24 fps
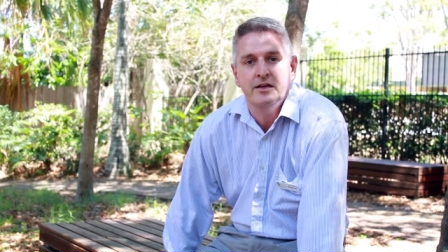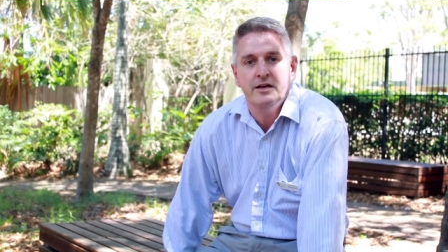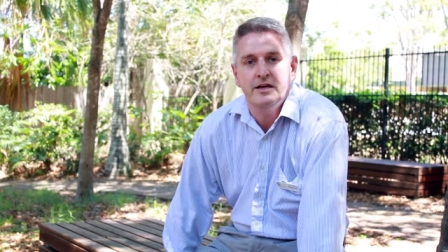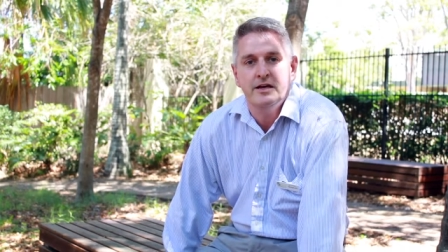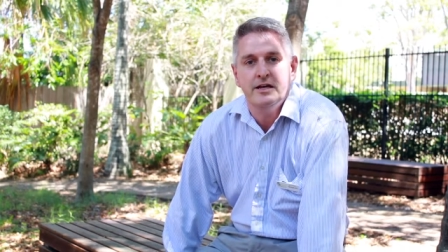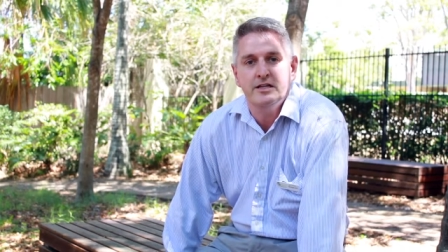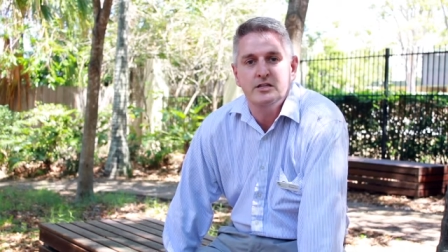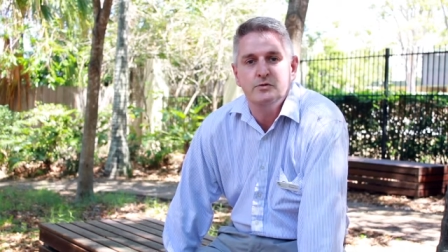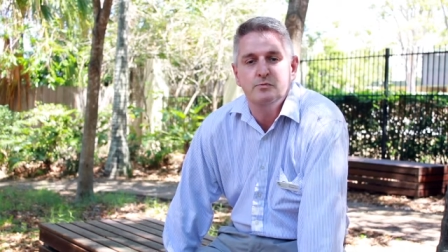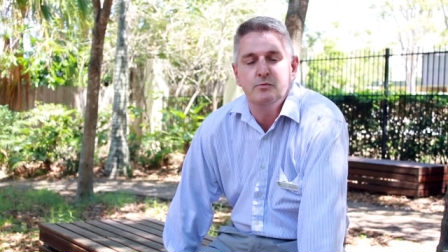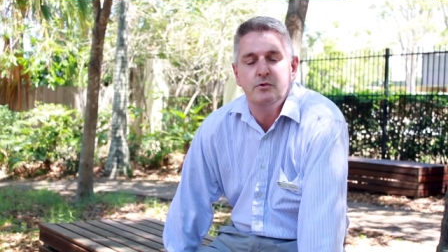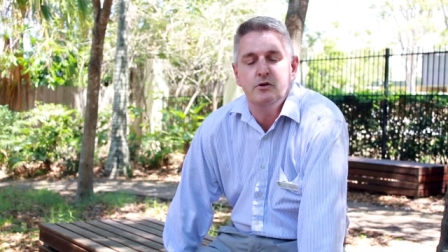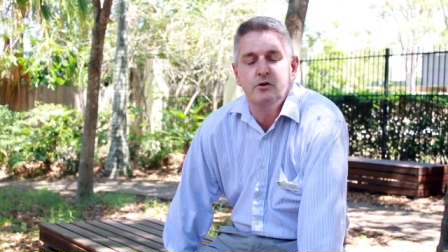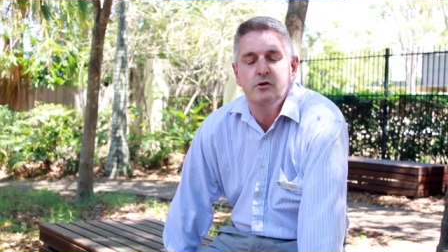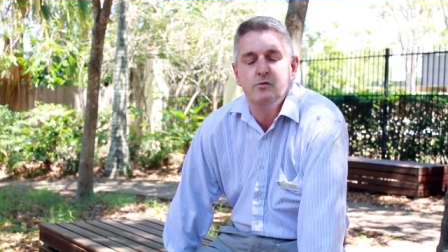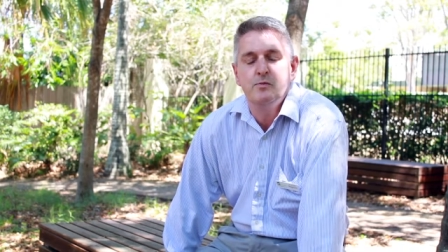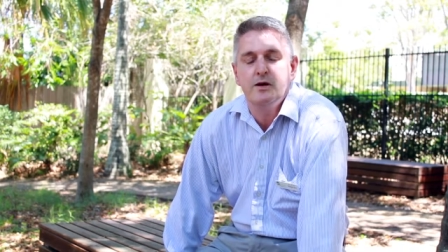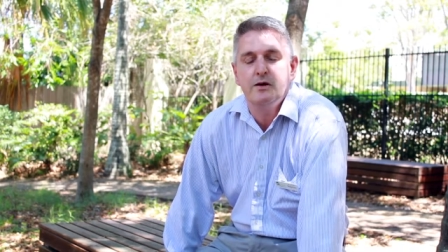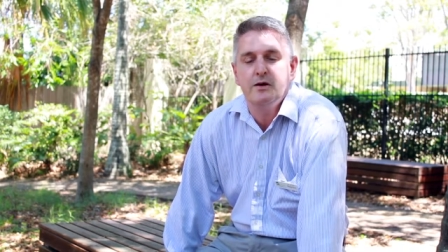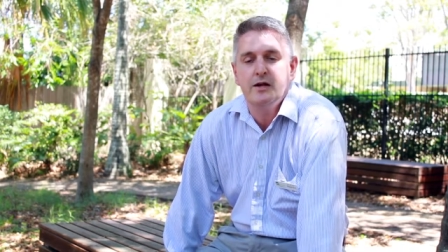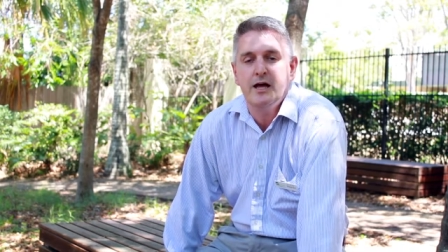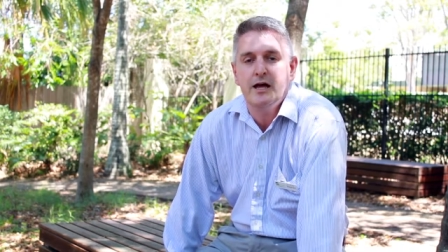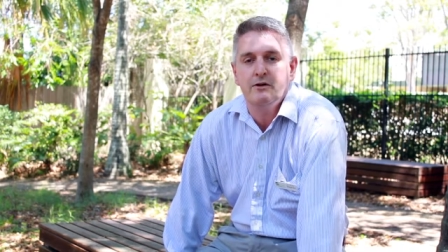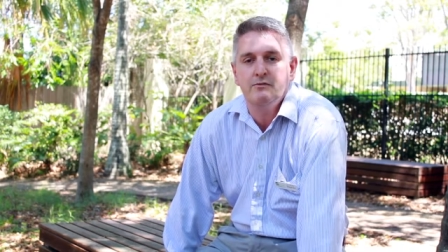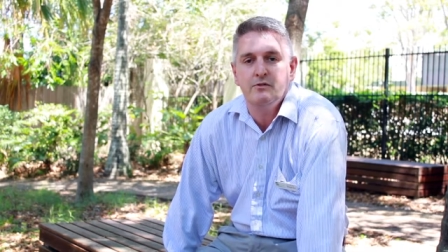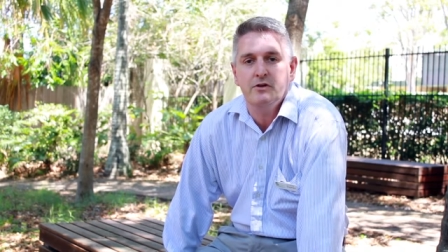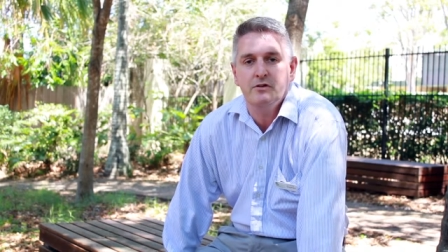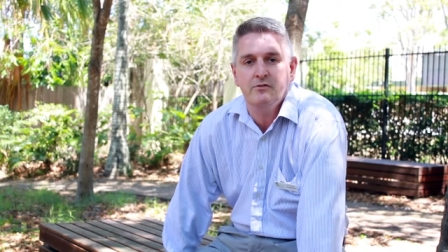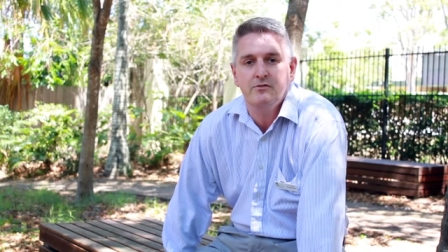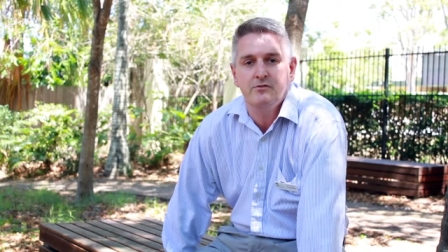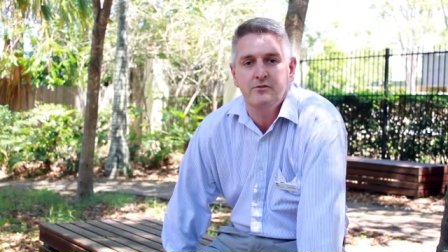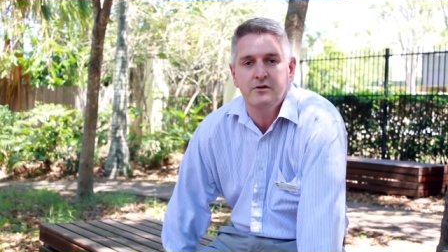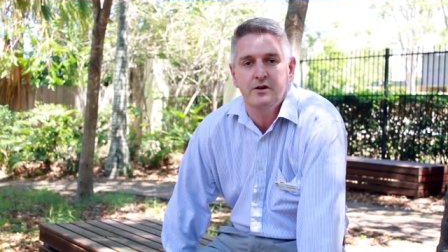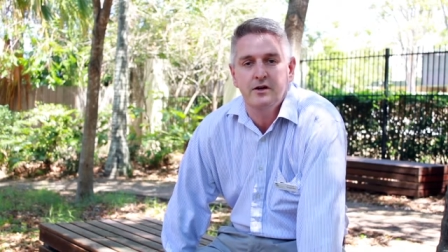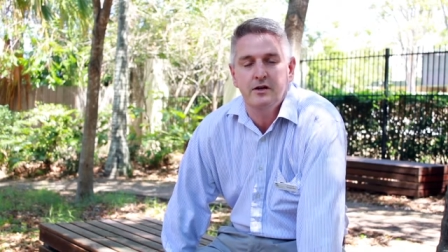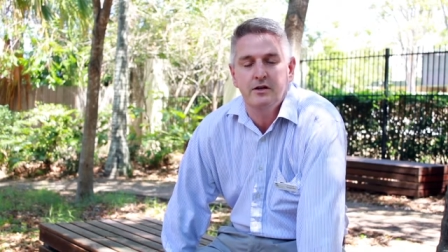It's more about having
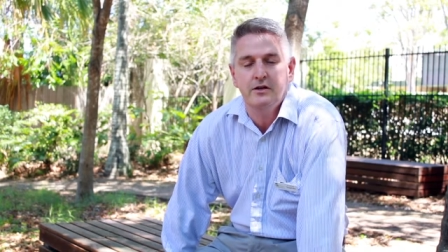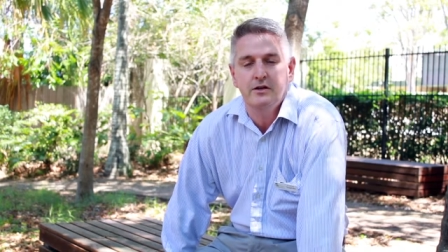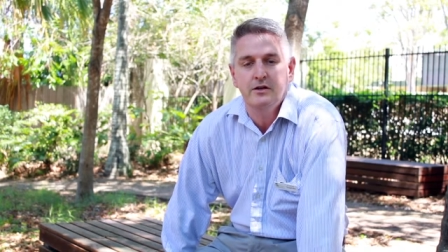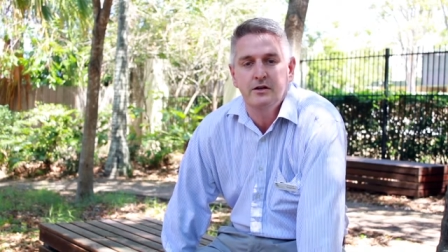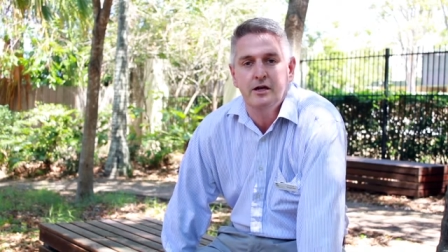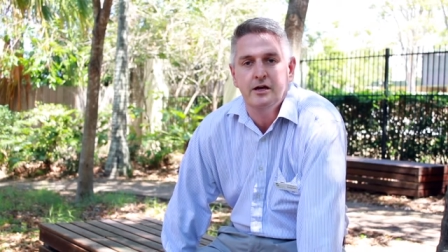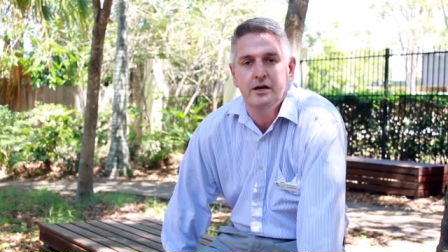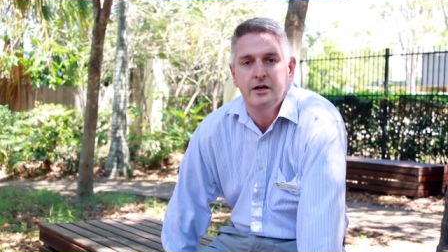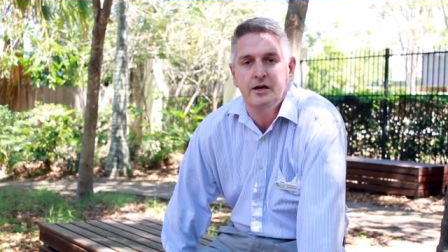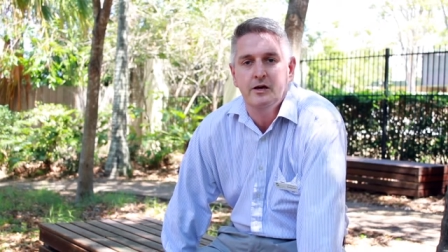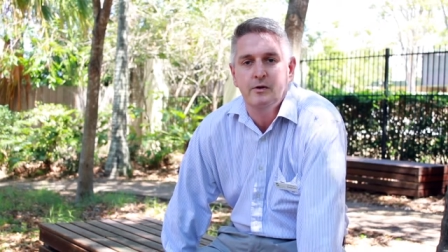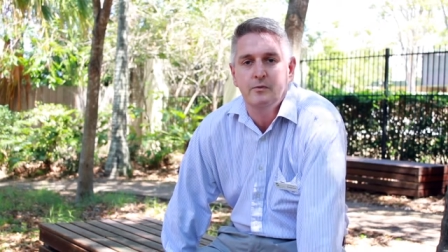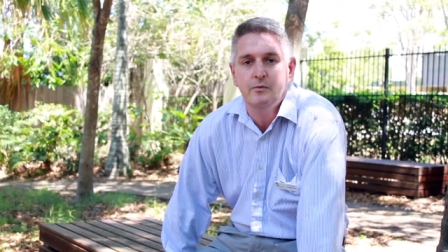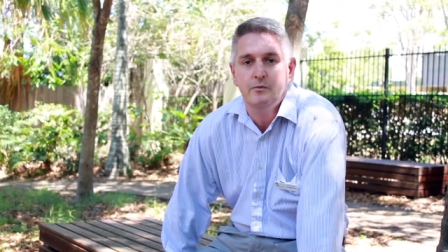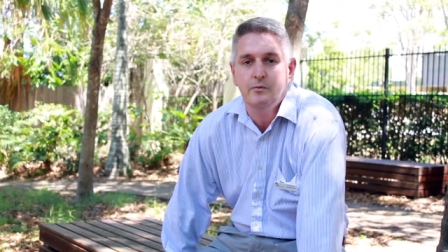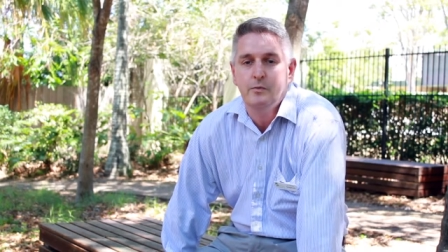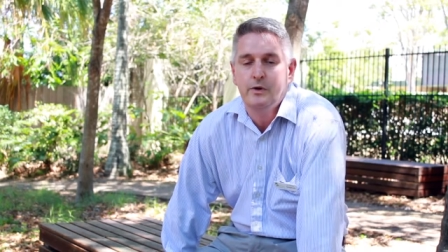fun. Um,